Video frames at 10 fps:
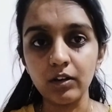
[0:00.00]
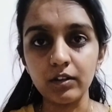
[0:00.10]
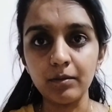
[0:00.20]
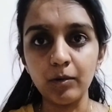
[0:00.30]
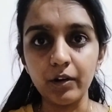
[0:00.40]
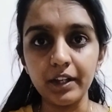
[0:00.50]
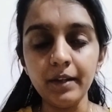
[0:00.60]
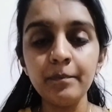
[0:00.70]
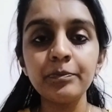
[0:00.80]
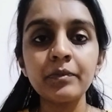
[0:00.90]
on the body.
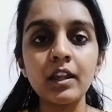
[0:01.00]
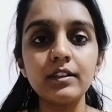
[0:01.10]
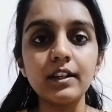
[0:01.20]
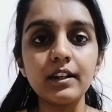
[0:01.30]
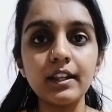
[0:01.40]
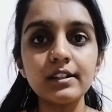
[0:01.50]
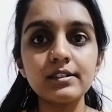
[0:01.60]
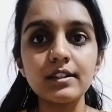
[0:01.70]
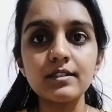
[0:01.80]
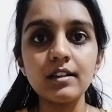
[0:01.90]
The next
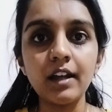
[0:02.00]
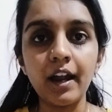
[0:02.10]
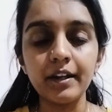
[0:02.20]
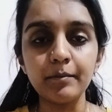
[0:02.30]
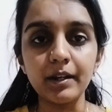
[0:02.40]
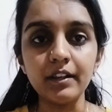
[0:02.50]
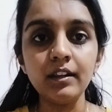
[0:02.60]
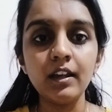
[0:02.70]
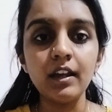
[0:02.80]
is the hindbrain.